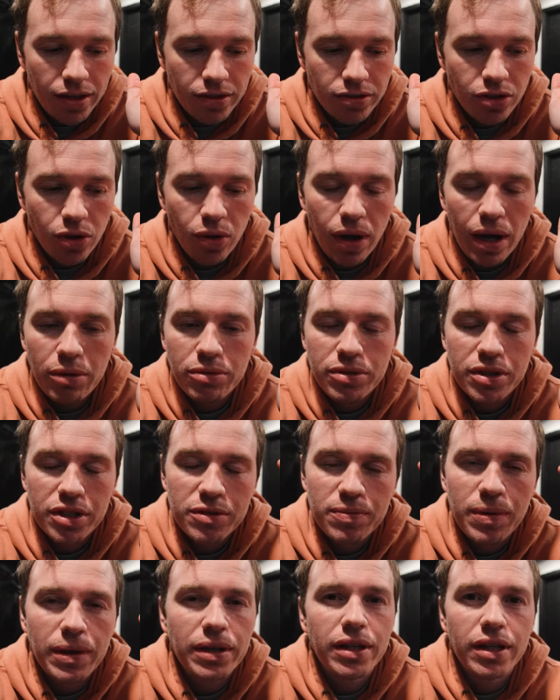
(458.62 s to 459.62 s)
So I was
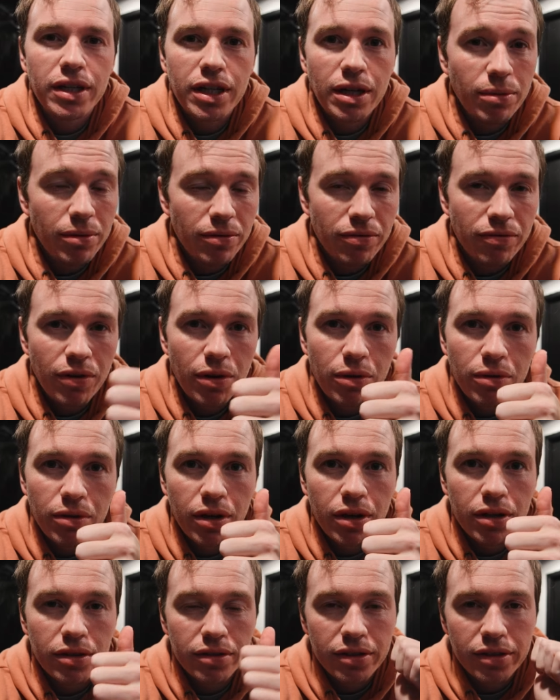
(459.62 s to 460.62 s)
expecting a couple phone
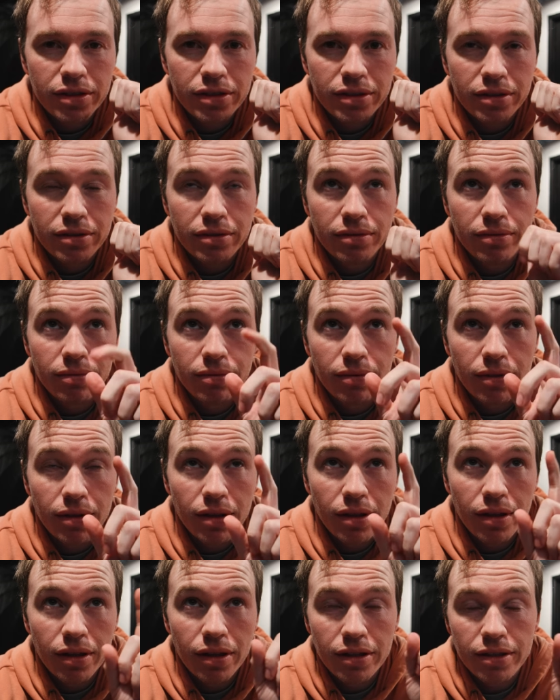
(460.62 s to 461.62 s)
calls
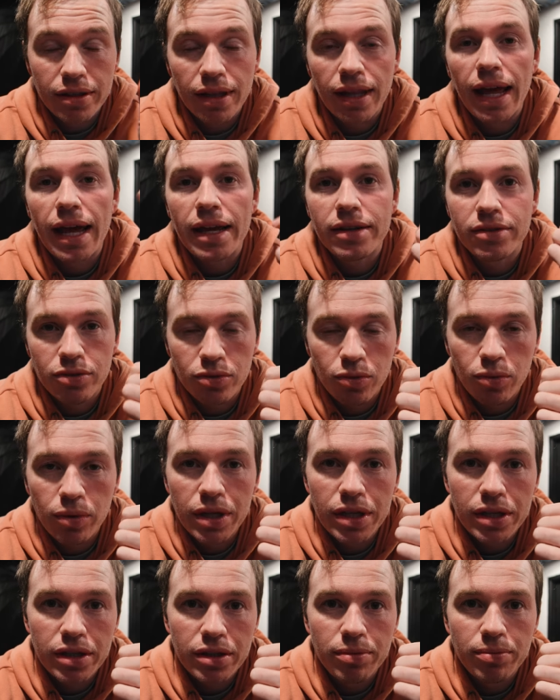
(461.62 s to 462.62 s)
this last
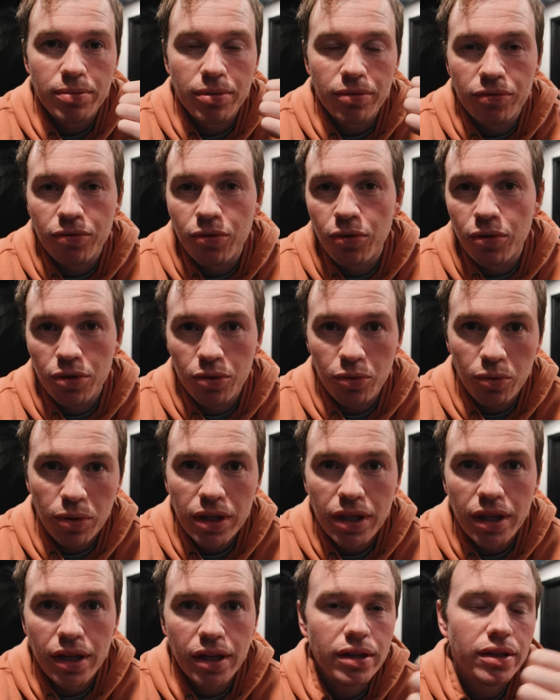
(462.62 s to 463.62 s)
week before the
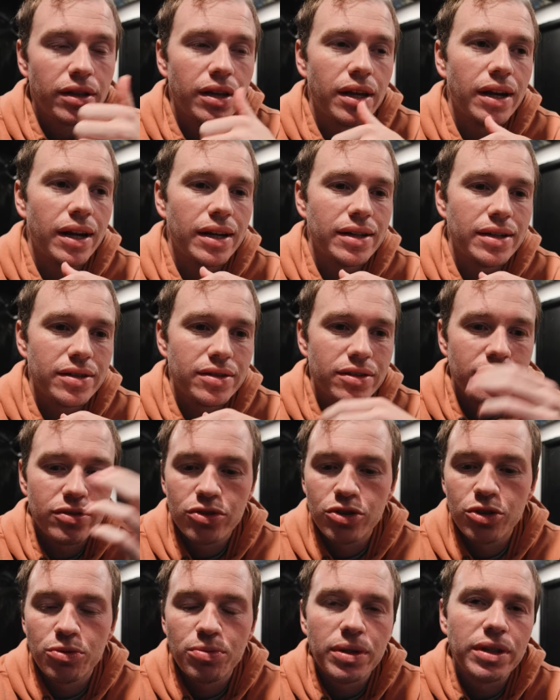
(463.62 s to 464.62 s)
weekend, and I just
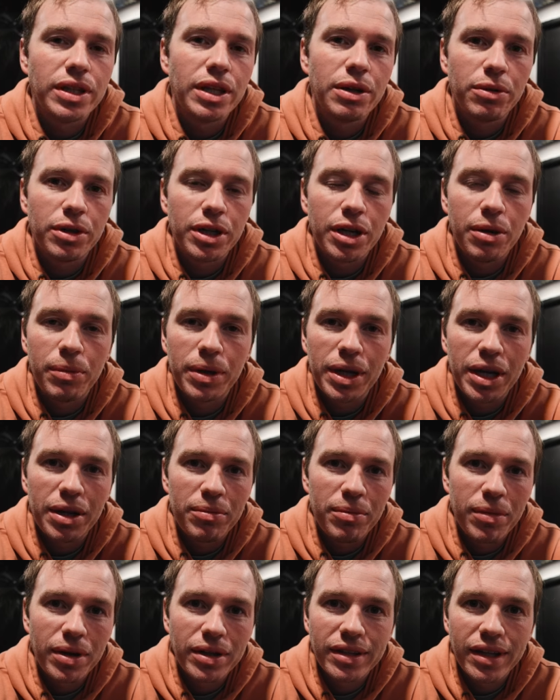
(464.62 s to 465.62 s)
assumed that they were coming
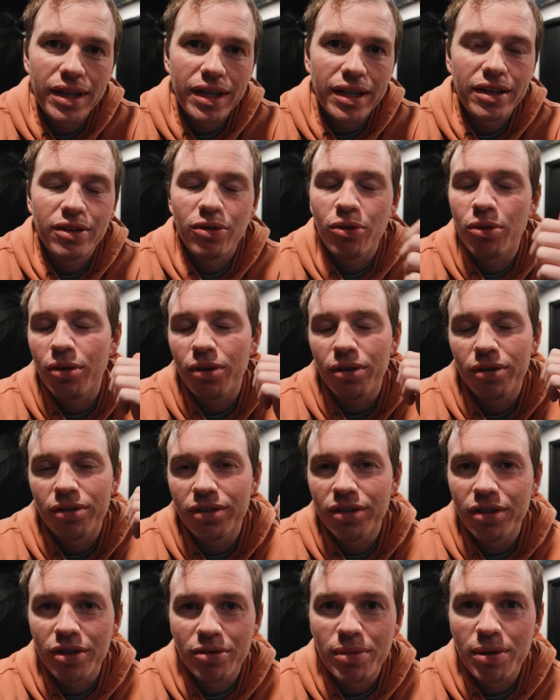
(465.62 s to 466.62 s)
on Monday
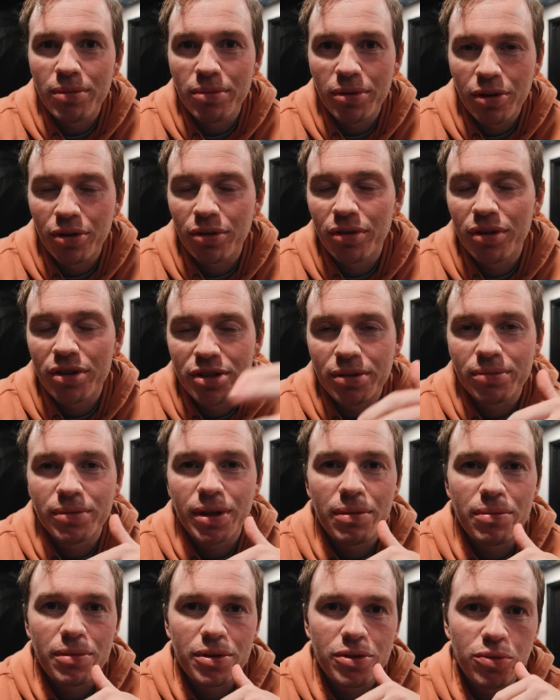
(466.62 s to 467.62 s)
or, you know, maybe early
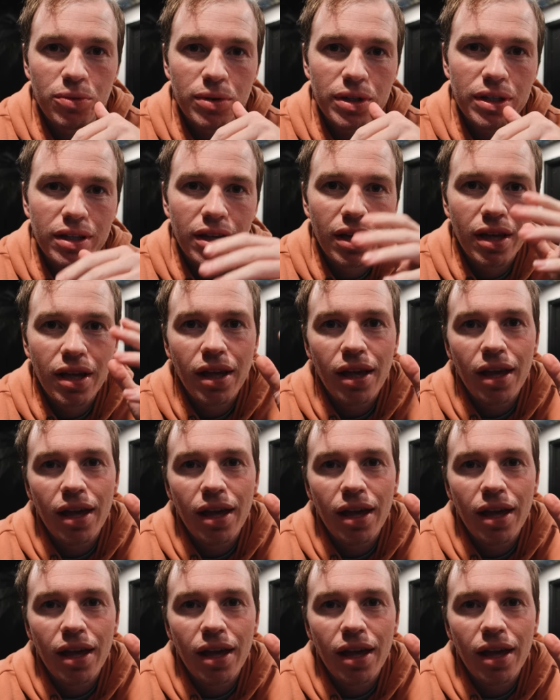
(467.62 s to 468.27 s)
sometime this week.